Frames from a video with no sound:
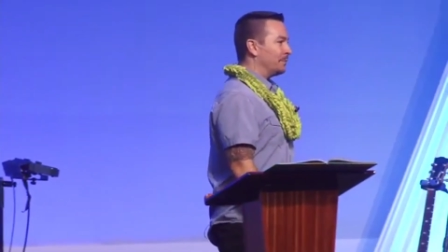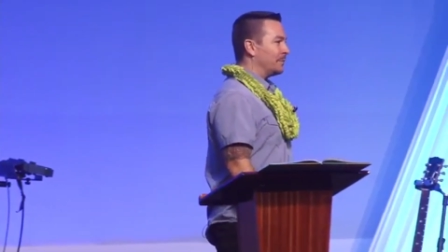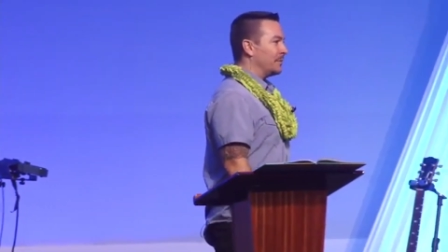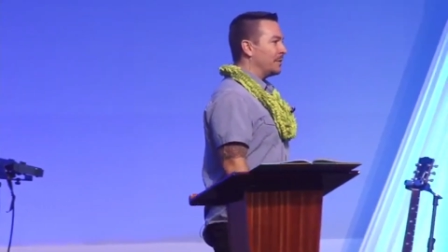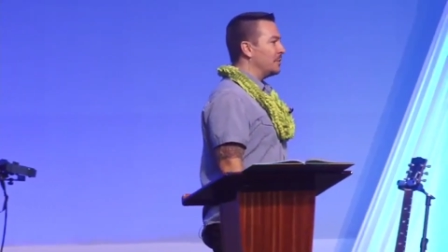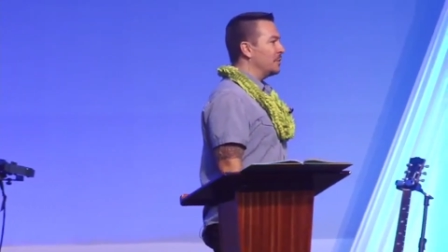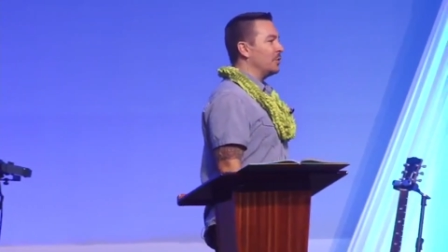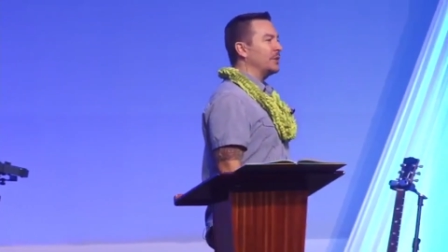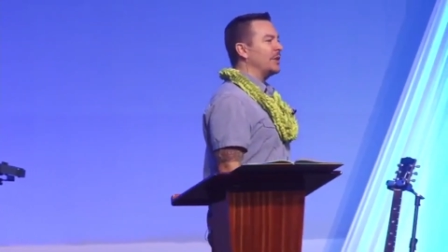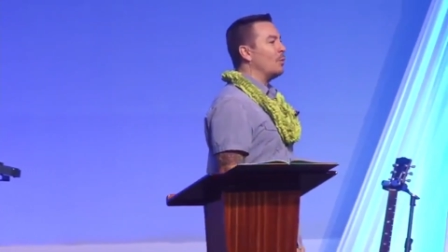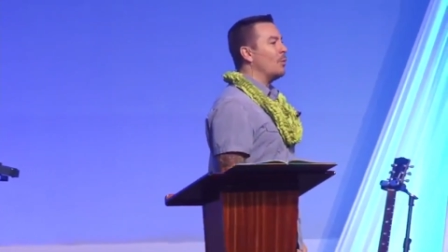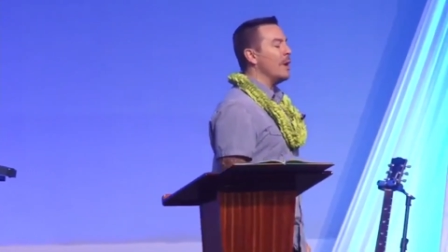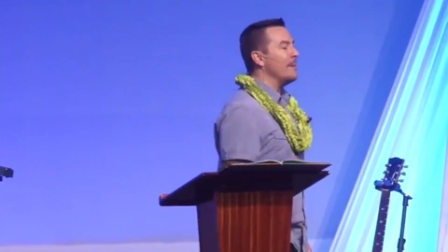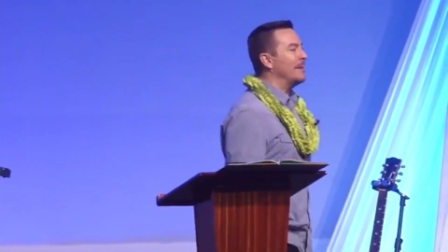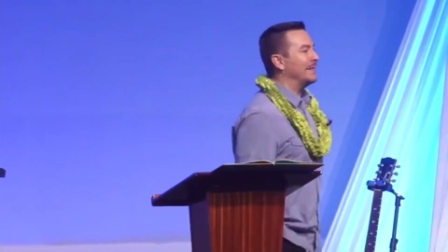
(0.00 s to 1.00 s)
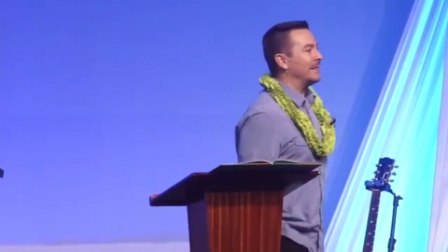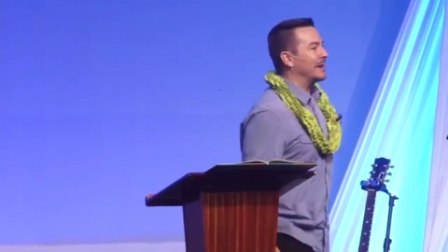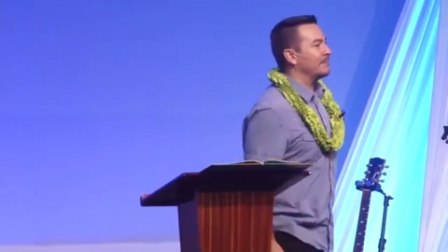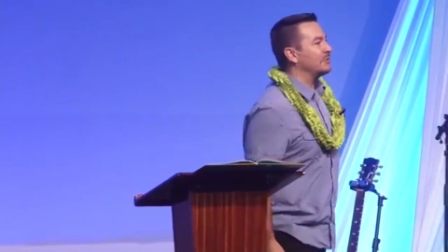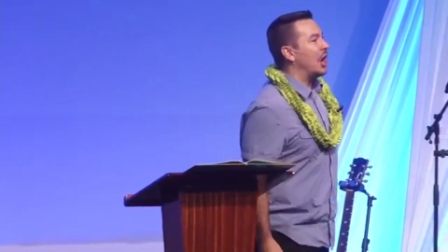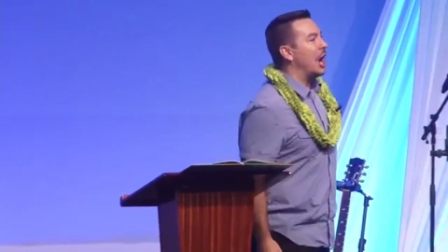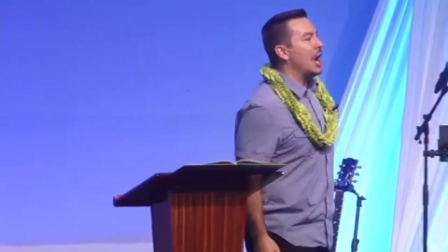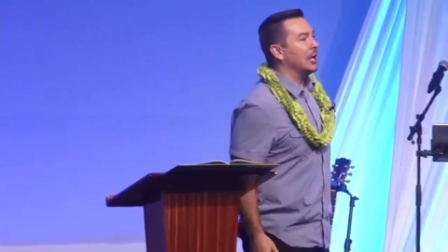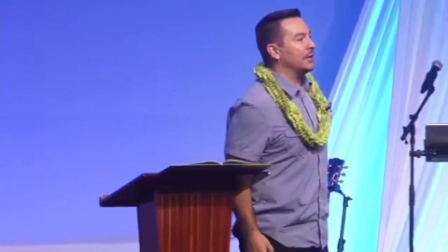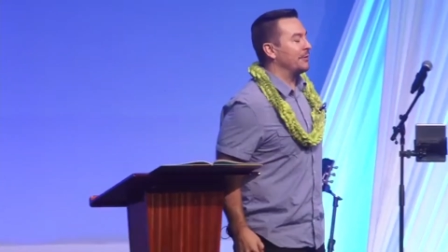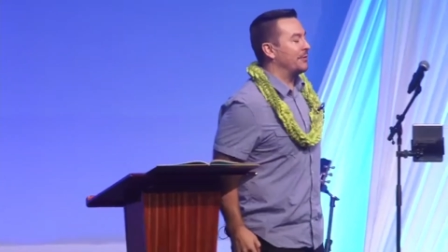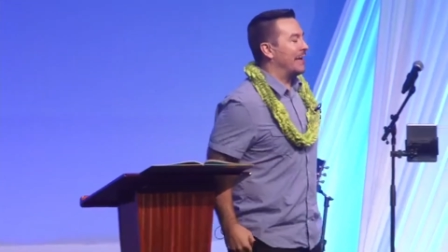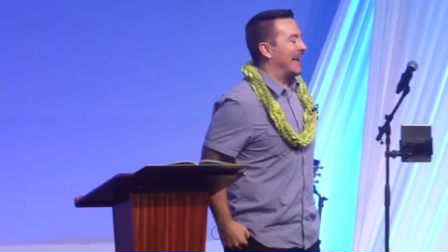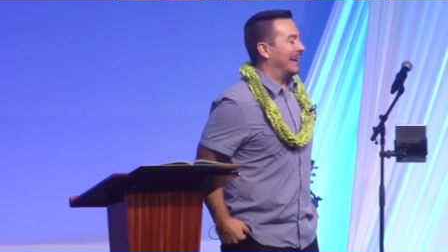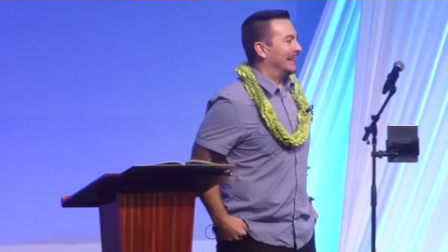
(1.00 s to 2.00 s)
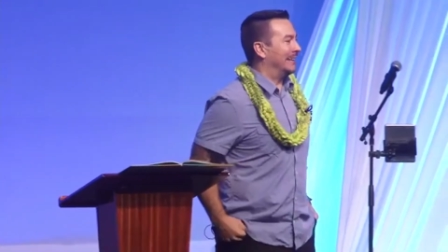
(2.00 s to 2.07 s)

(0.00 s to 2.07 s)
You're the only woman that I'm taller than.